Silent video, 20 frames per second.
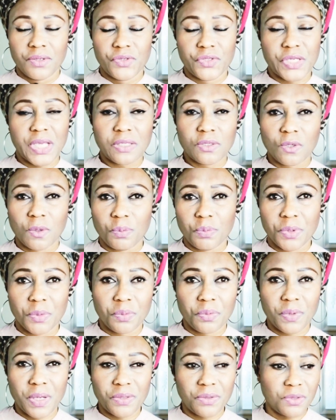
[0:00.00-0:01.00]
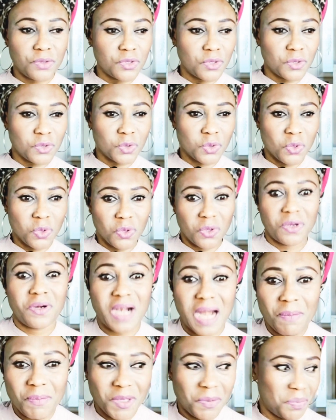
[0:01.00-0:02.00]
chat up people. I don't just go
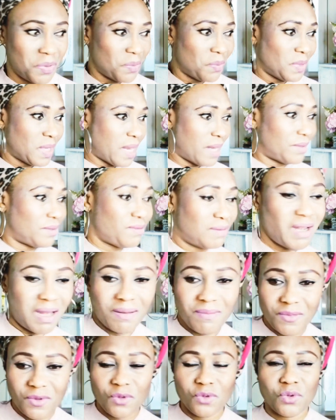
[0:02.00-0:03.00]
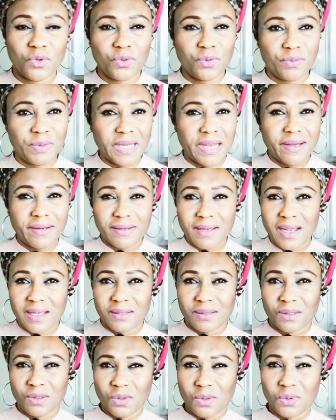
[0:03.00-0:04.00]
grabbing people and grab, you know, like
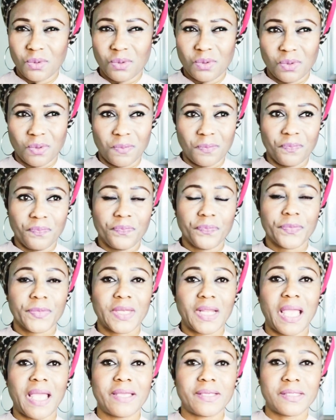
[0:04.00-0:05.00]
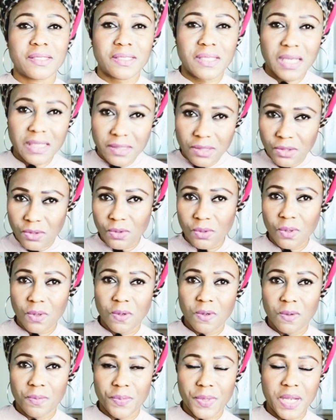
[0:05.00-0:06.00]
that. No, I chat you
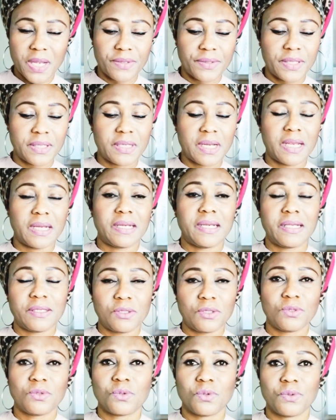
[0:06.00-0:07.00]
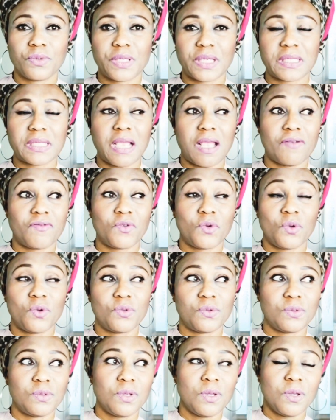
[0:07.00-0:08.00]
up and then I let you know that I have
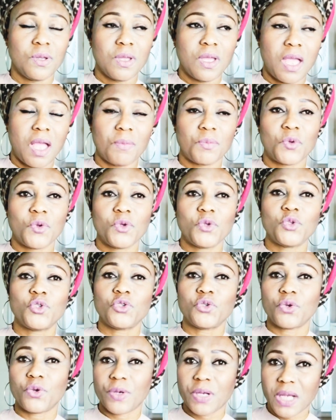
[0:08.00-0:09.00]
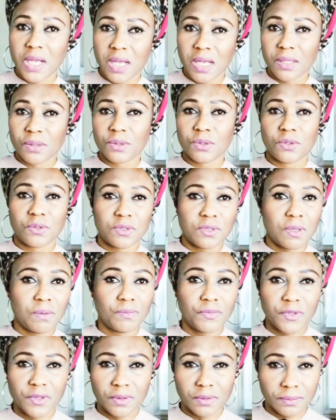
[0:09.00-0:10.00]
gone, I'm going to your house or
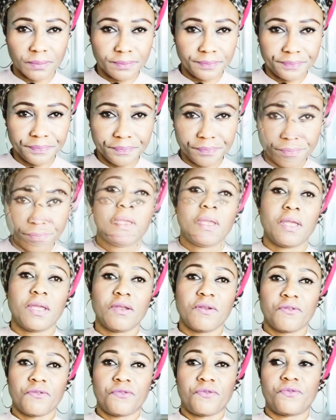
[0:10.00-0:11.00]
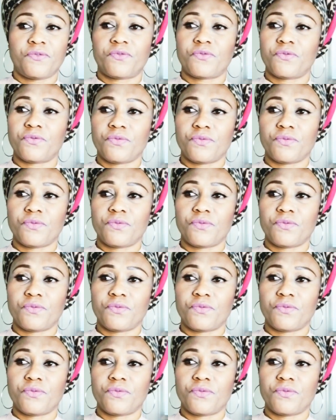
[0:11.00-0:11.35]
something. If